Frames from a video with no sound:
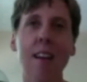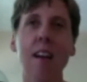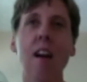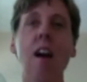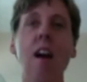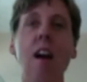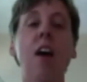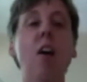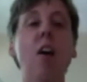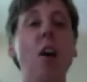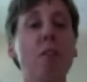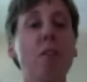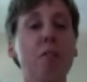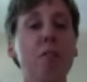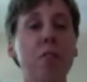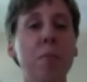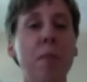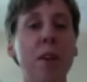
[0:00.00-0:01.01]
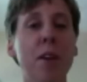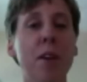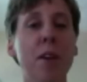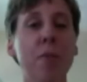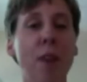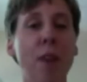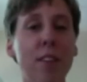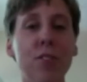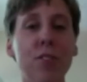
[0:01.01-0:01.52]
I offer my
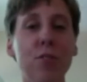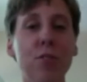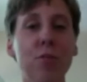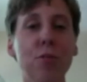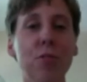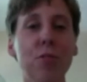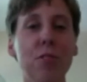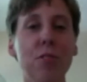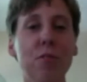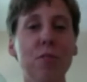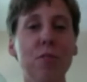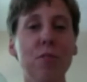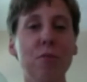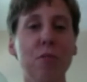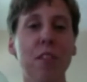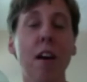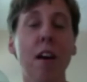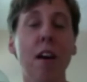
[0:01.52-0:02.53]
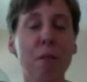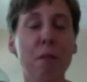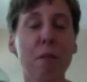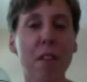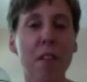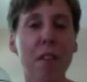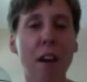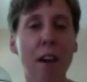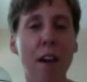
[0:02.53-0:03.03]
gratitude for the health
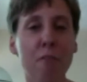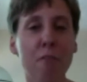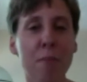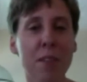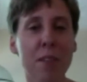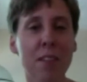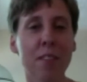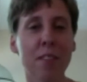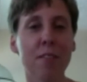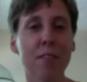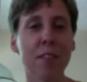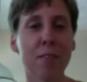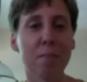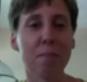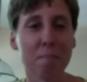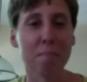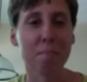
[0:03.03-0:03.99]
I have been given.